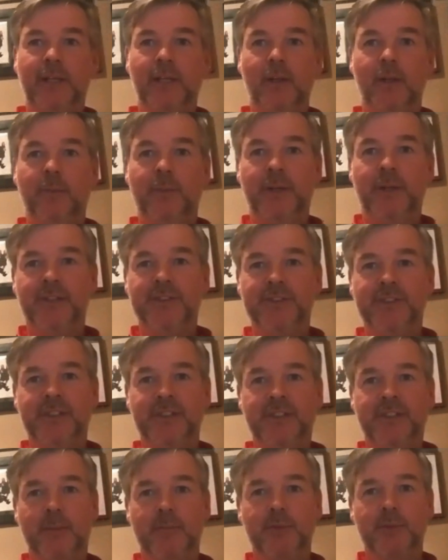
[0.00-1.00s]
club here as an
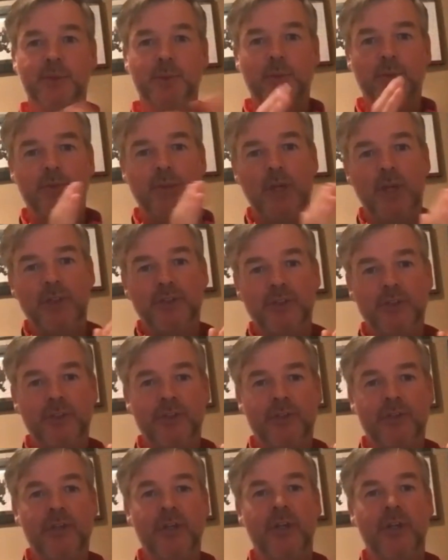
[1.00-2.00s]
example. So we've got
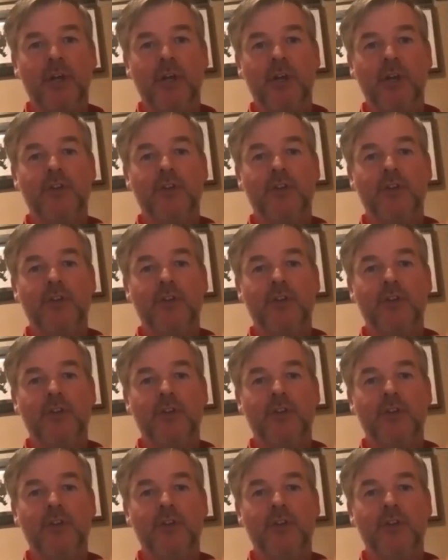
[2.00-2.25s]
sort of the